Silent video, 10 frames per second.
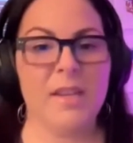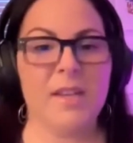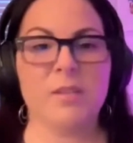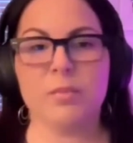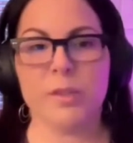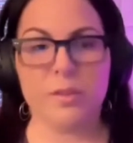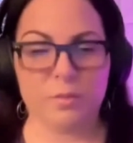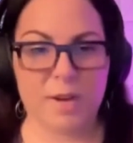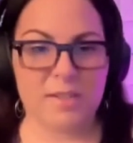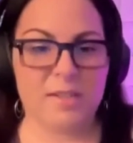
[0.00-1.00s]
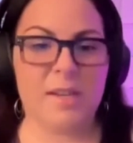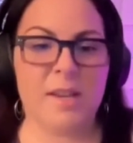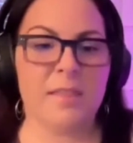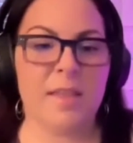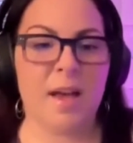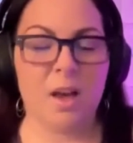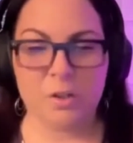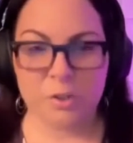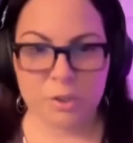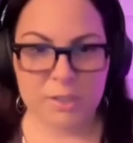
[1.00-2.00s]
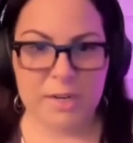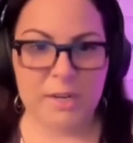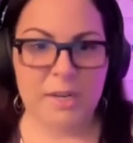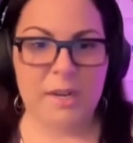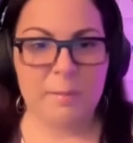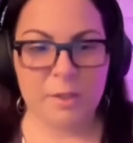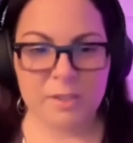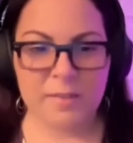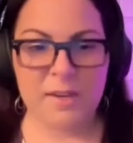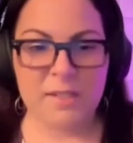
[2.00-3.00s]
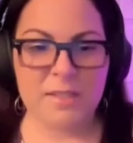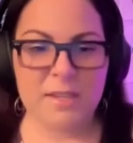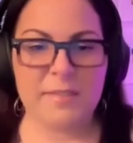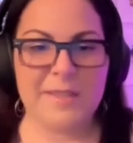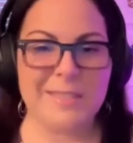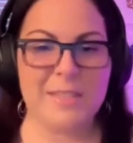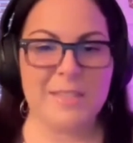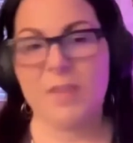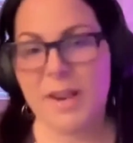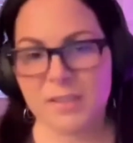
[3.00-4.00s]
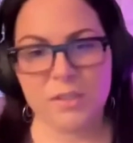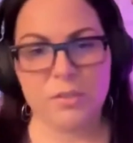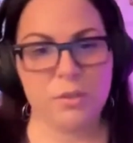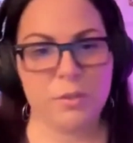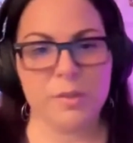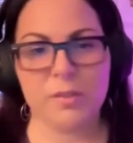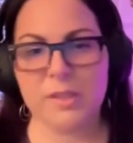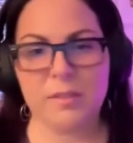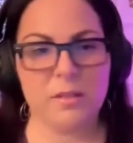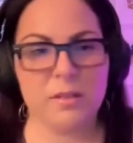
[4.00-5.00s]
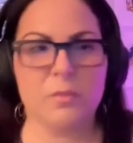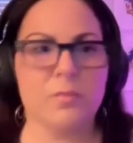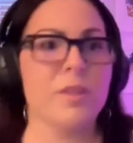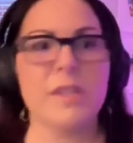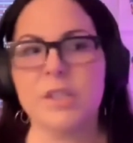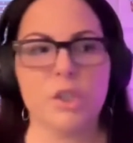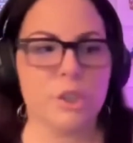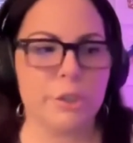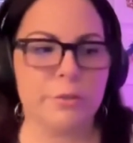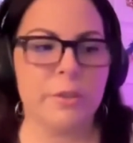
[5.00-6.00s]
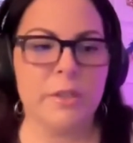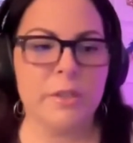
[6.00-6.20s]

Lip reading: it's redirecting that understanding and building that insight that it's in fact contributed or related to